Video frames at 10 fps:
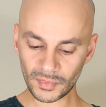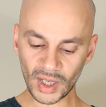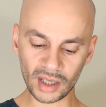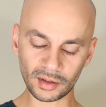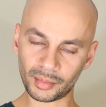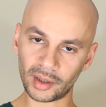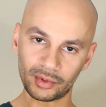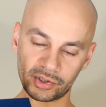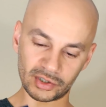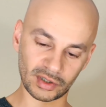And the paper
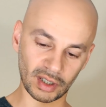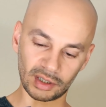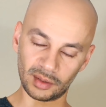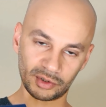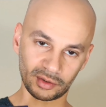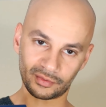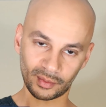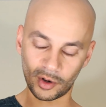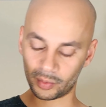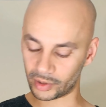just like keeps it from
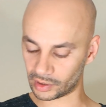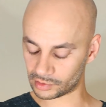opening,